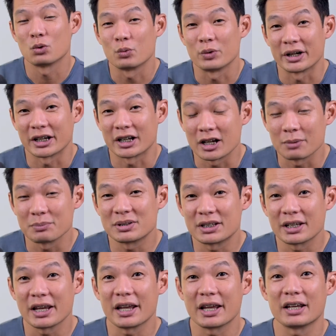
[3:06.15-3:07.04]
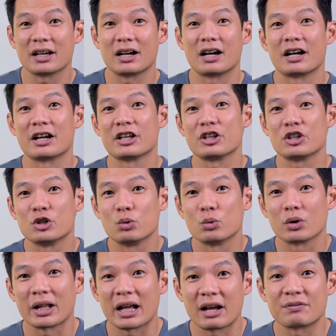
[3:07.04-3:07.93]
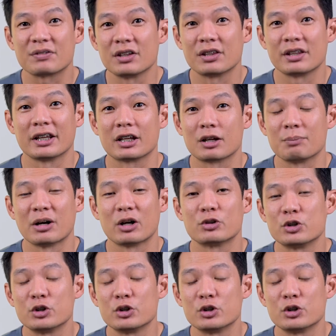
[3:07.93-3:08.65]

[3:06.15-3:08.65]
When it comes to AI, you will have to think about